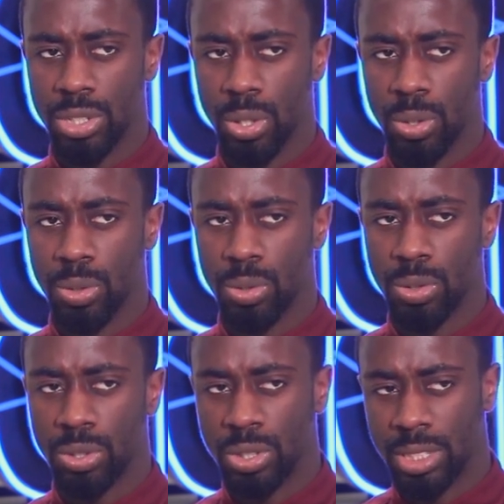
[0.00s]

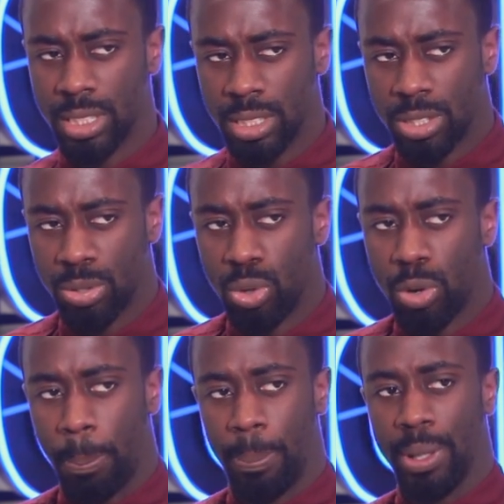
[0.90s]
So
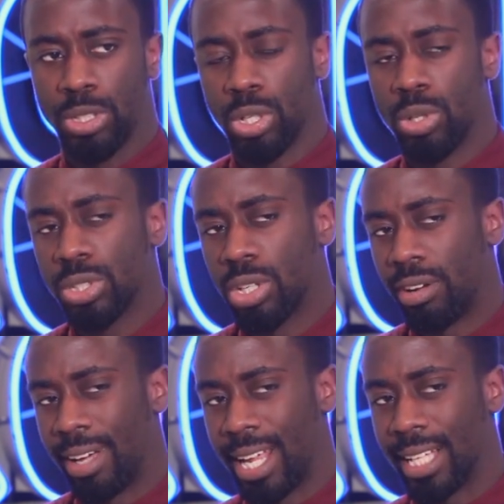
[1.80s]
to go to
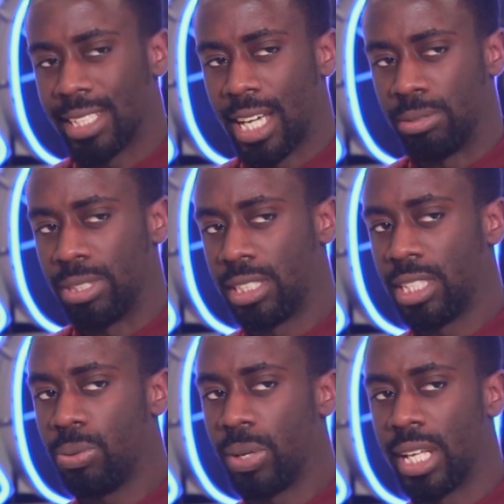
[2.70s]
Ghana at that time, to
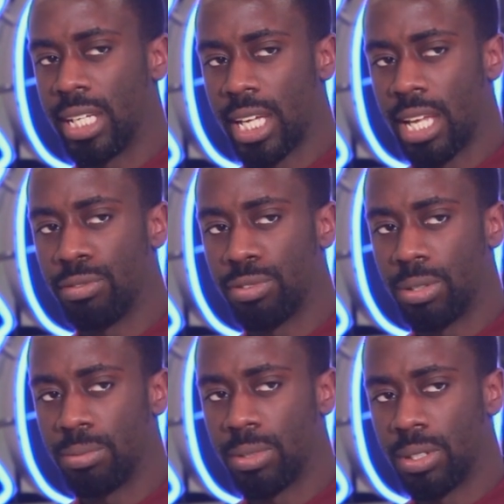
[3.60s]
see where they came
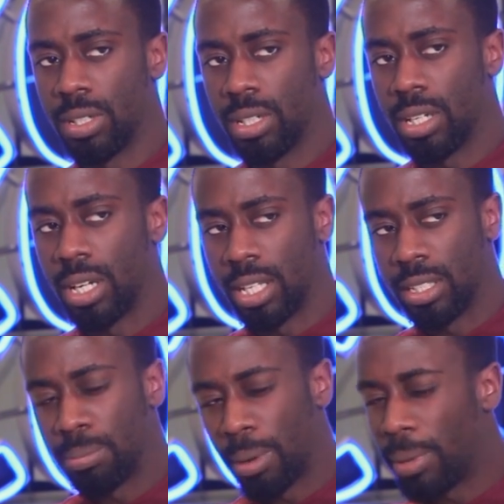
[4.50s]
from,
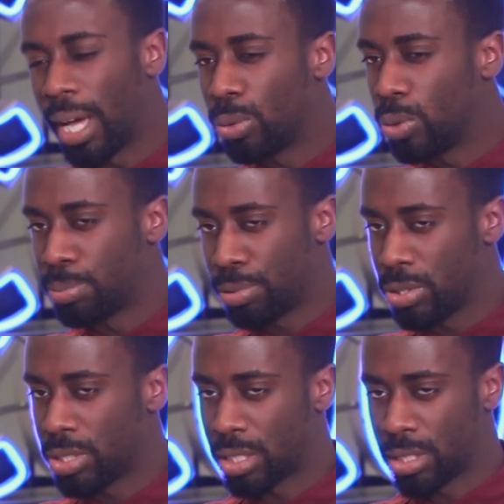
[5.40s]
and my mind always
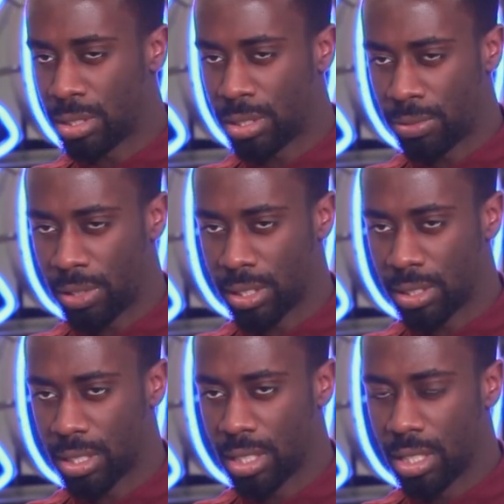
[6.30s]
processes
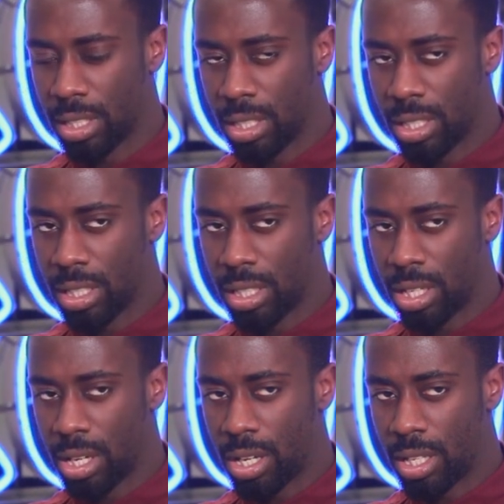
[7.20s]
things.
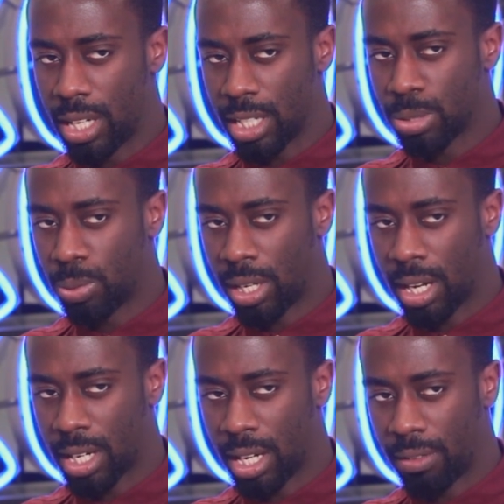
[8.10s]
That's when
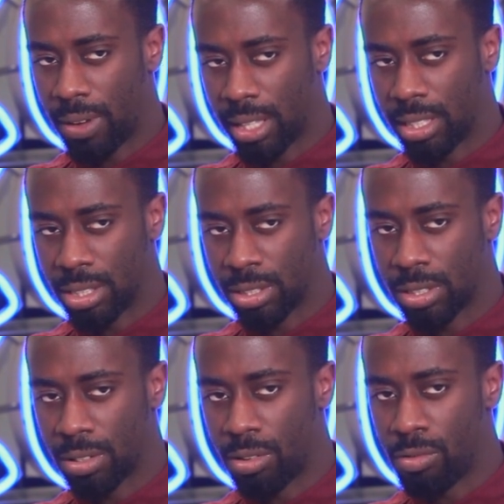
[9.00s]
I kind of had
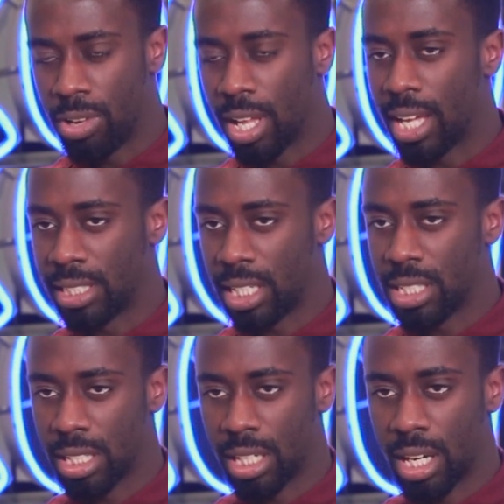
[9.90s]
this
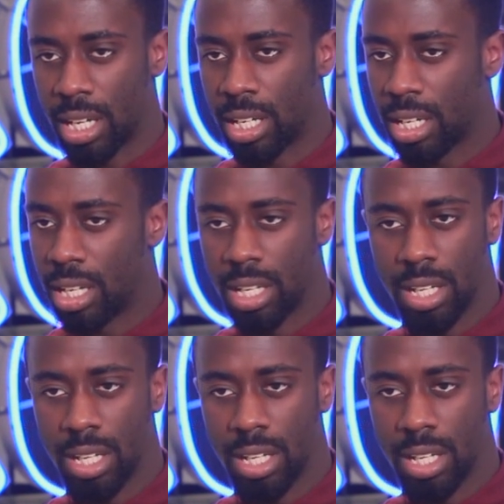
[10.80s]
realization that,